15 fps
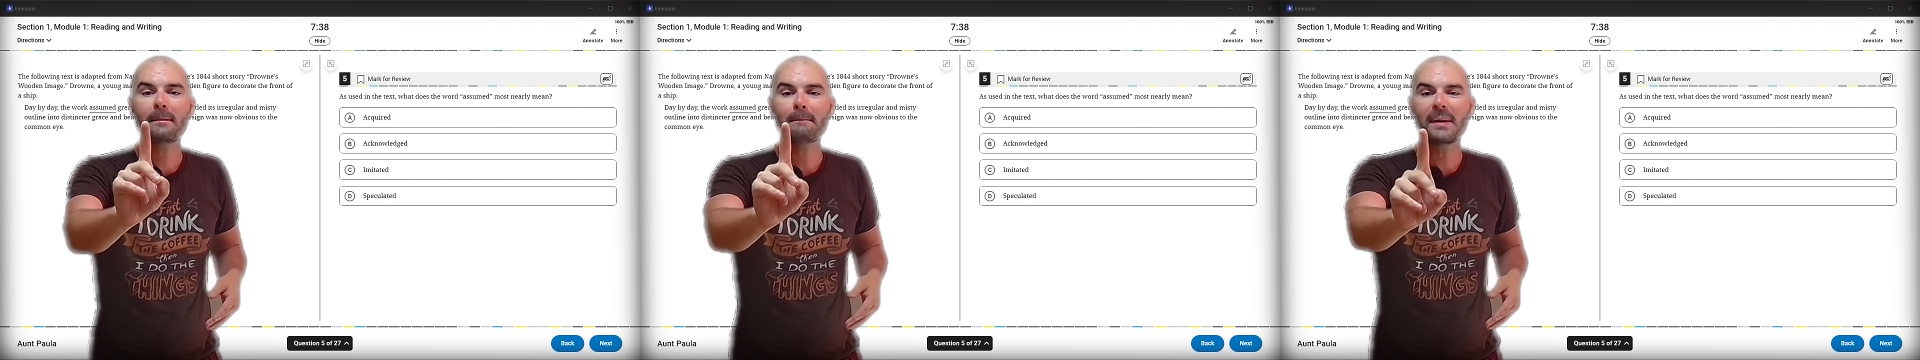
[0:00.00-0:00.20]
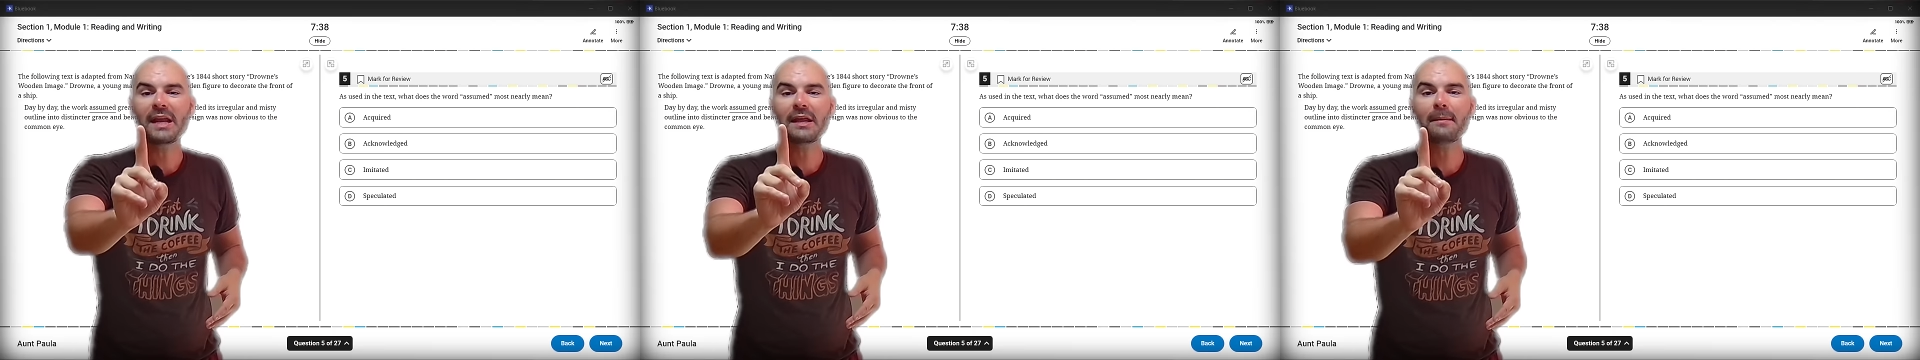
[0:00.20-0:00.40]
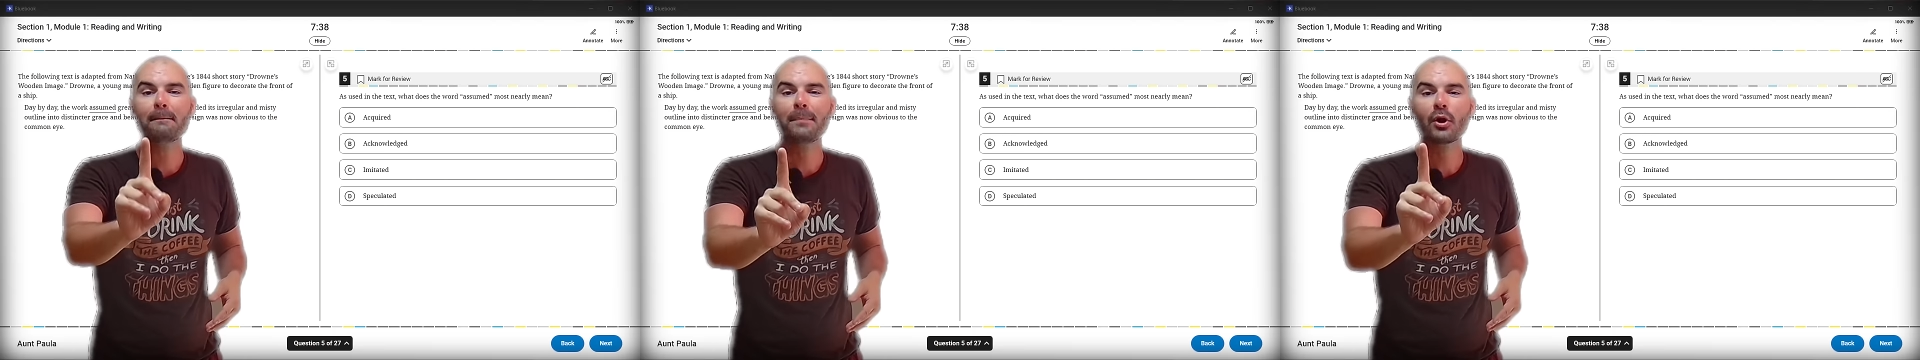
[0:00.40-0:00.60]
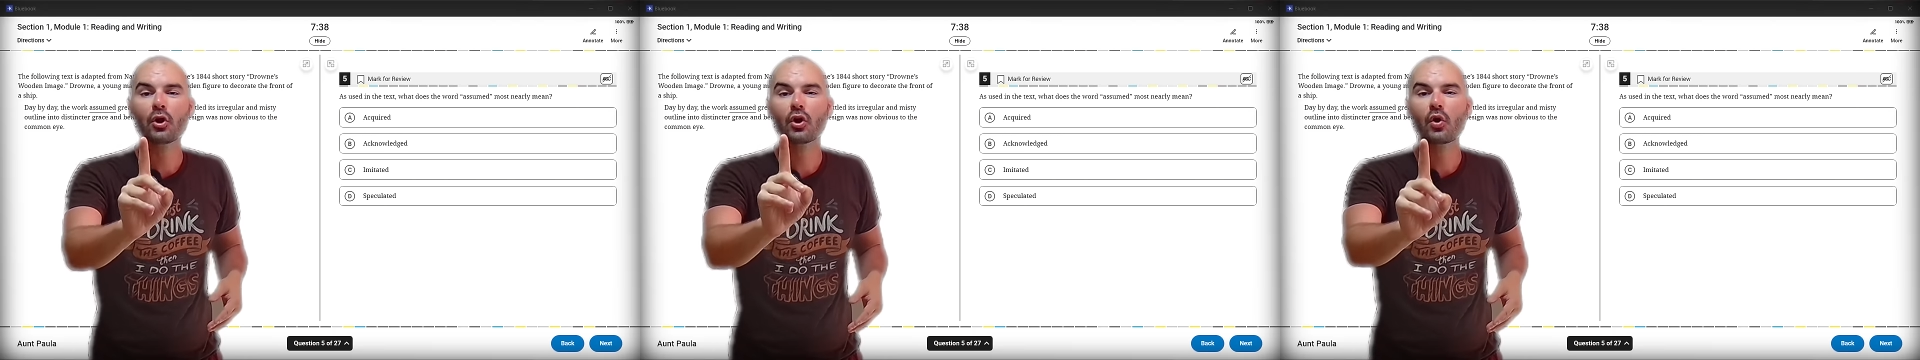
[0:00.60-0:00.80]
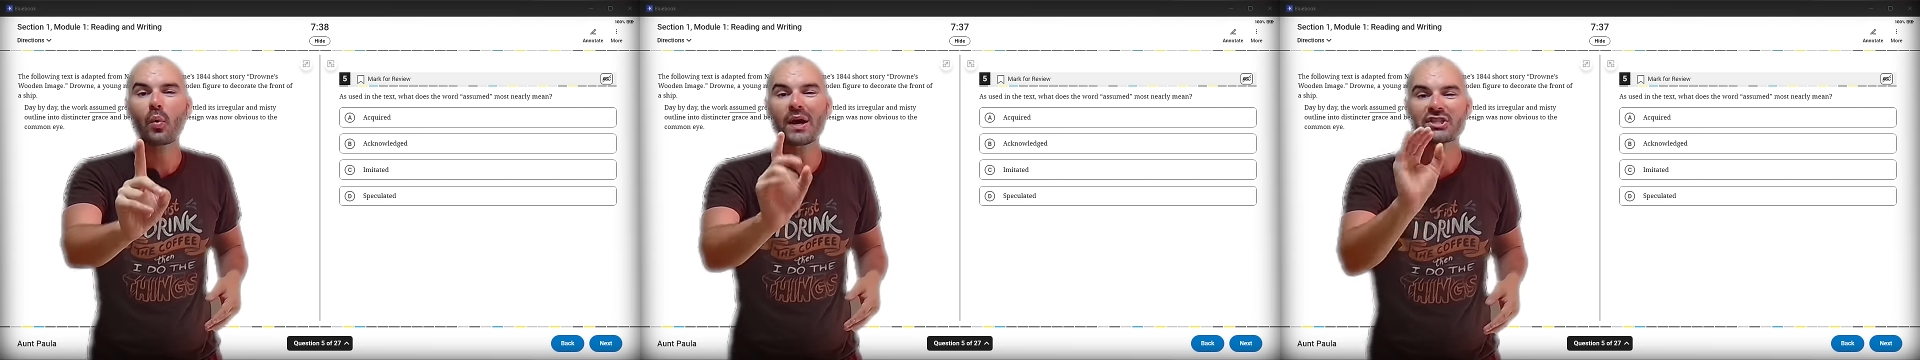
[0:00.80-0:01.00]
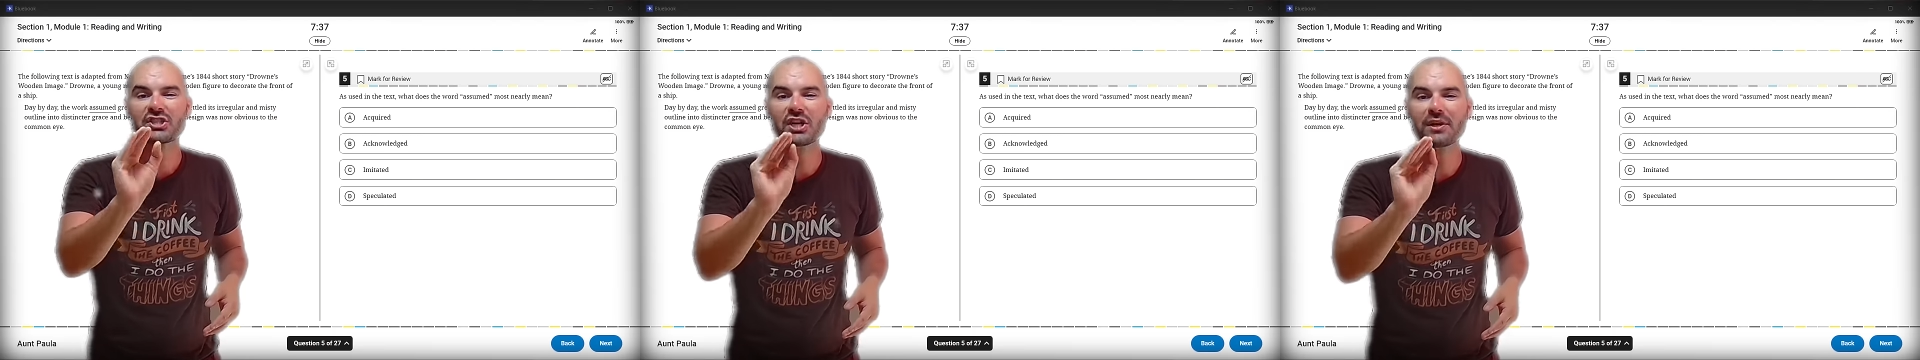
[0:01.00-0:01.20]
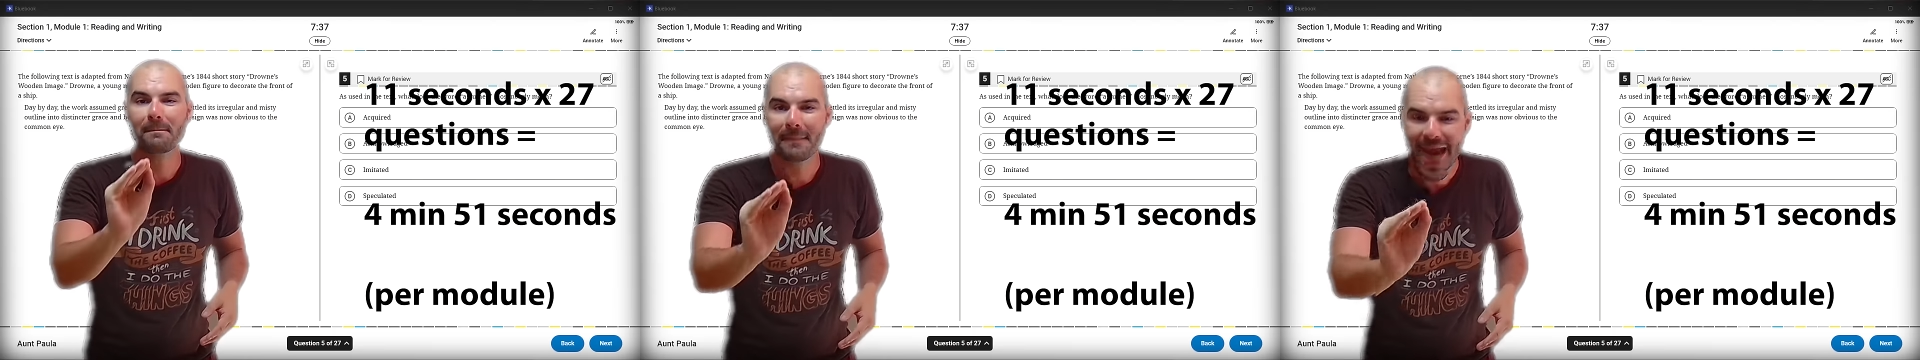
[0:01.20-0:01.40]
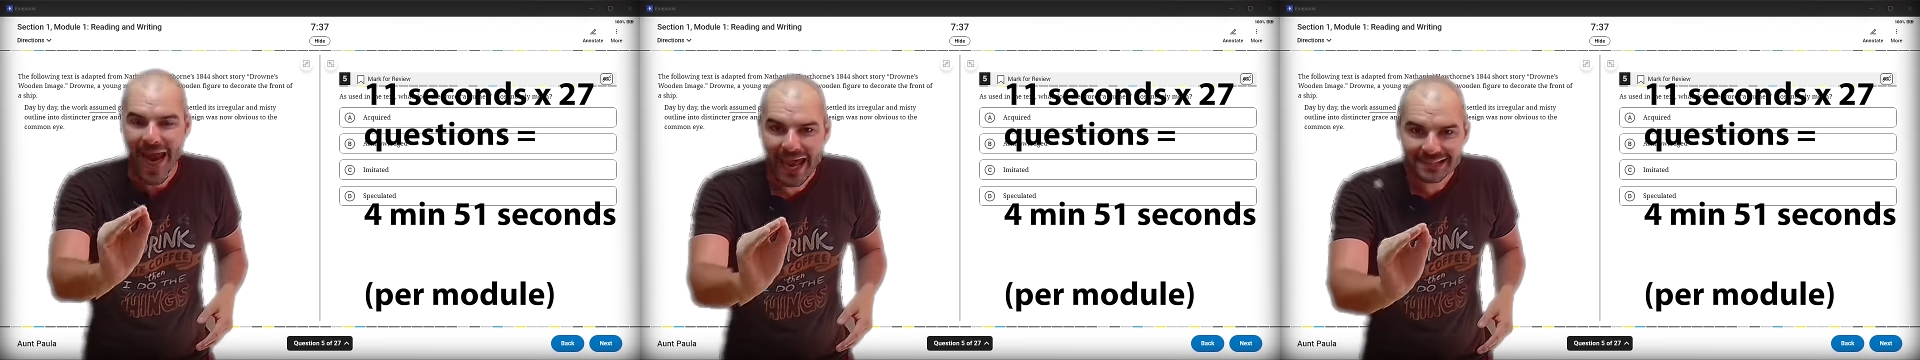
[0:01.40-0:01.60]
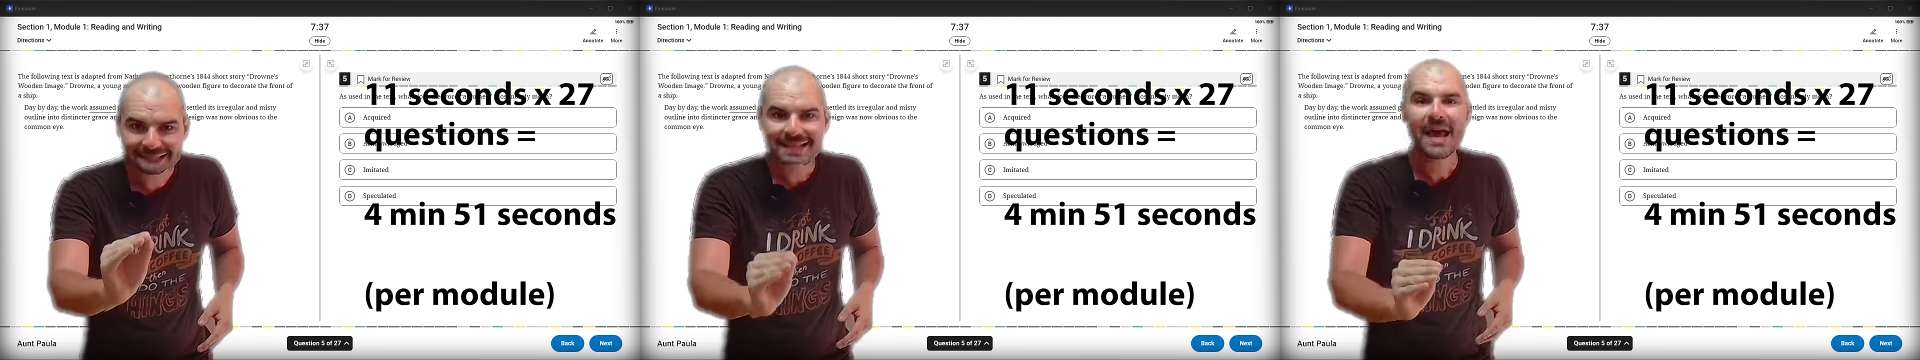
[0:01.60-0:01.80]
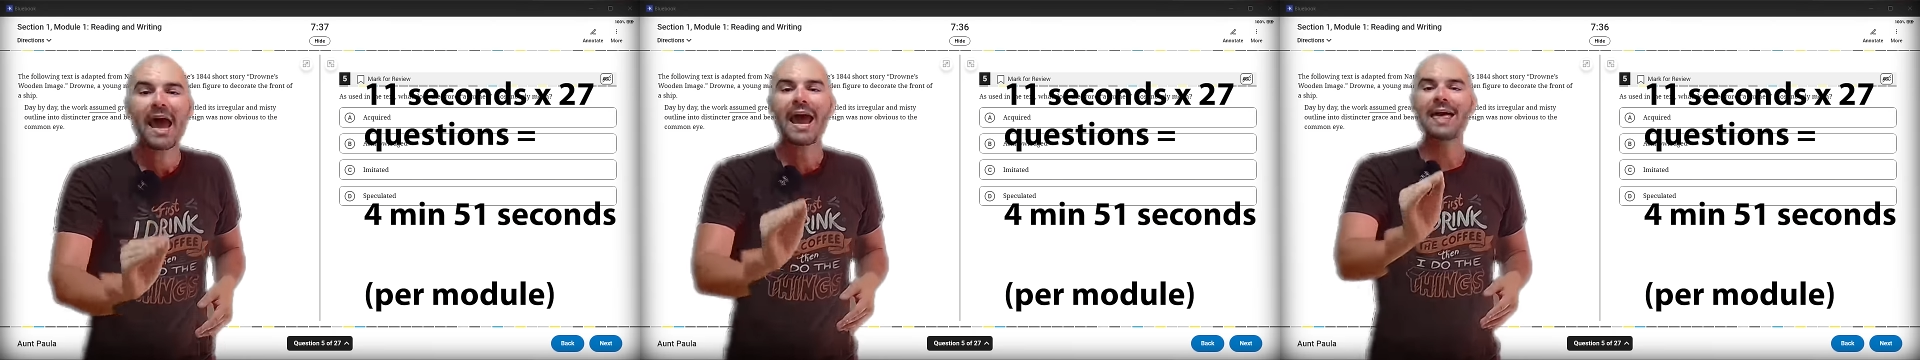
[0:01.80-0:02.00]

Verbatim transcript: minute per question max,